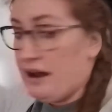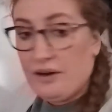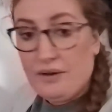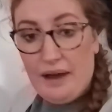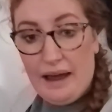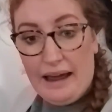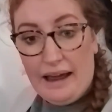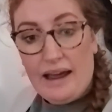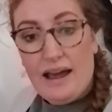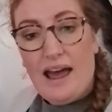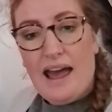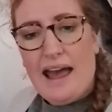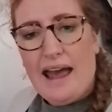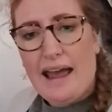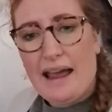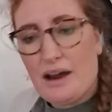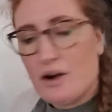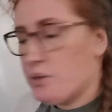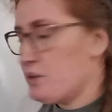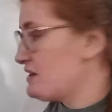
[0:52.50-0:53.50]
Okay,
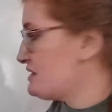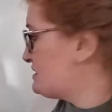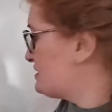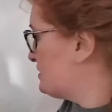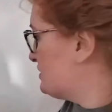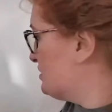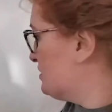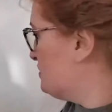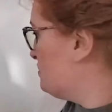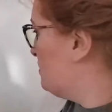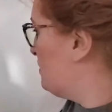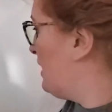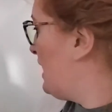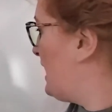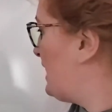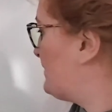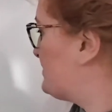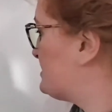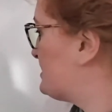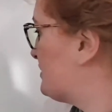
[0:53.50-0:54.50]
and we still will
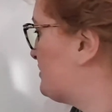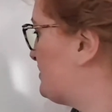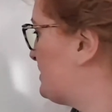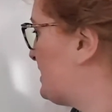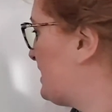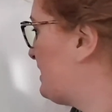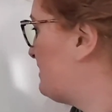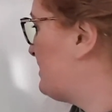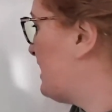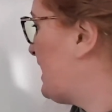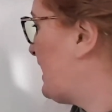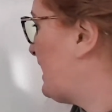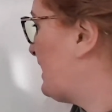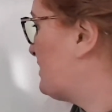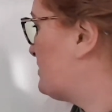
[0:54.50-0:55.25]
have something like